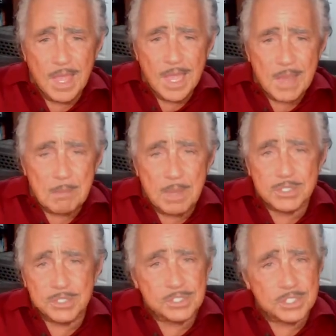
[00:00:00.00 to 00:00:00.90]

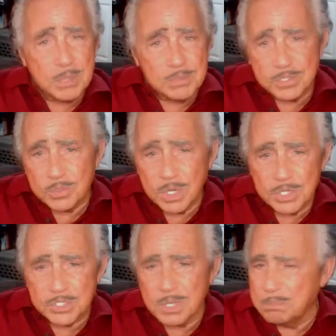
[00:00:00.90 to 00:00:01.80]
Much the same
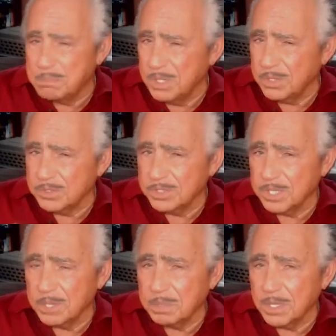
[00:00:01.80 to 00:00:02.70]
situation appears to
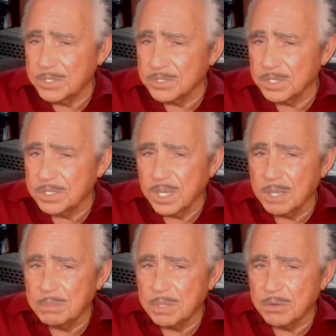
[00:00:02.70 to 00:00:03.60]
take place in the time
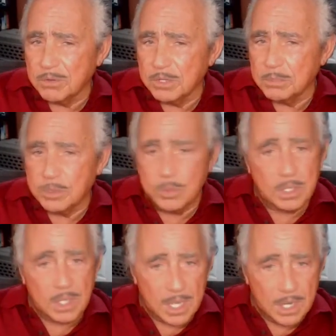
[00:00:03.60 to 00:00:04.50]
period between
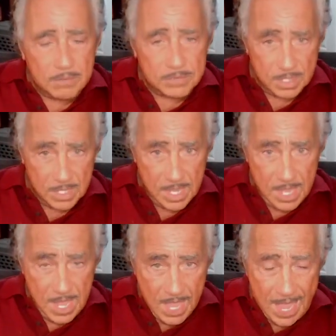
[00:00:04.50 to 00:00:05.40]
lives
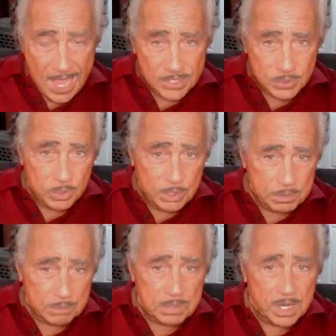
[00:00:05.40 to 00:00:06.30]
as we
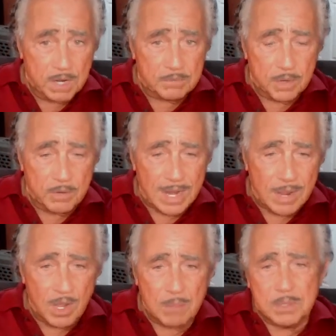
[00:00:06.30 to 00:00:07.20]
prepare for our
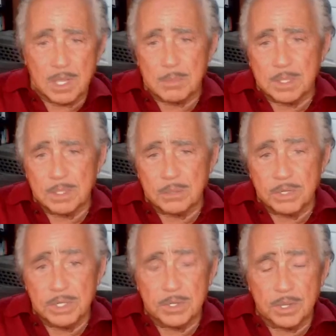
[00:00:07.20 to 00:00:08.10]
upcoming
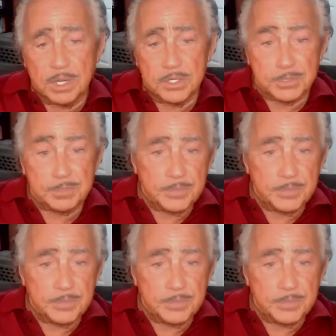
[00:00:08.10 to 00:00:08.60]
reincarnation.